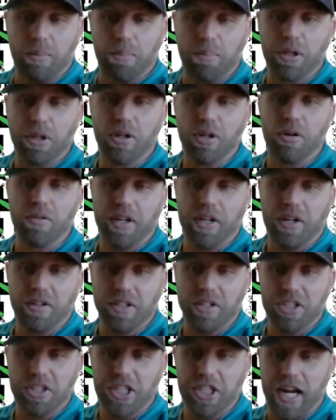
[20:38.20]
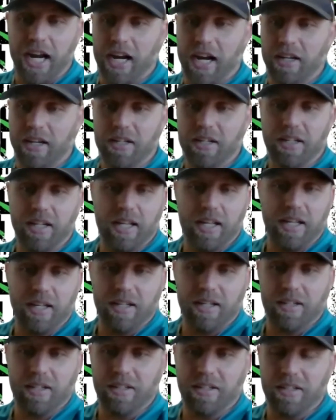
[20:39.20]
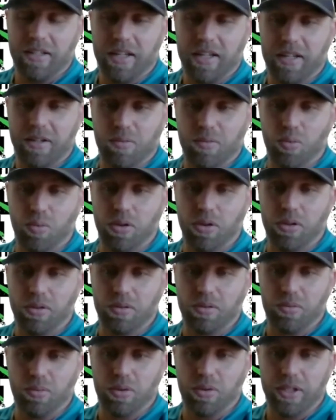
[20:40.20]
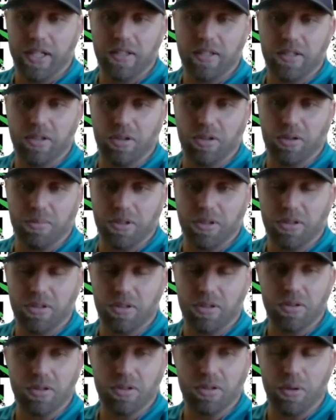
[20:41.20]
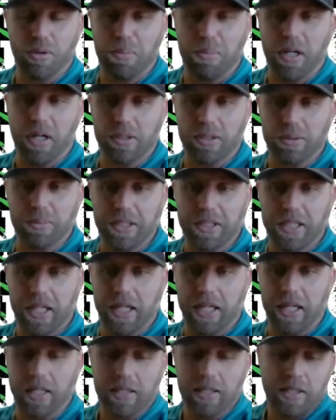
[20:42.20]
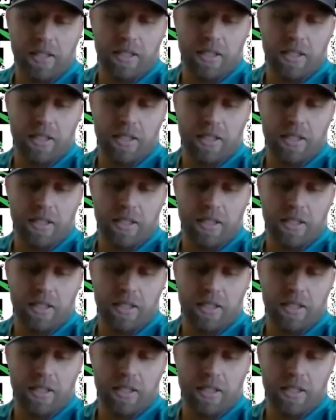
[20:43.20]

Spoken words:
put it over there in the chat, and we'll get to them as soon as we possibly can.